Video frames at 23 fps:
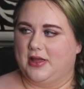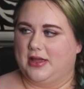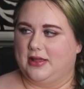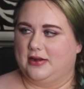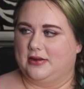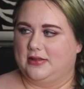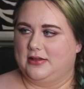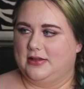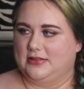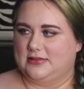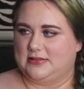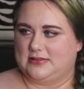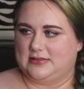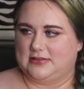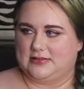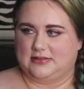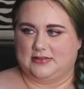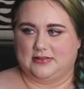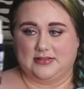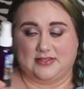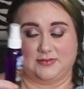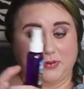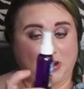And
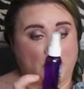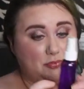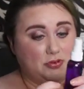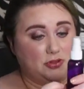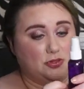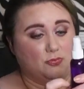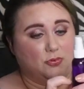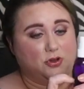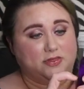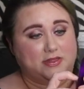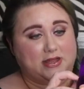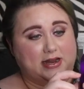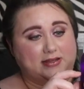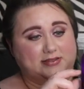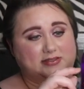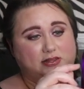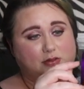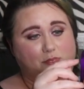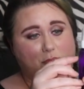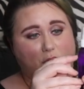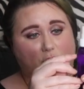it's, this is probably the one that has the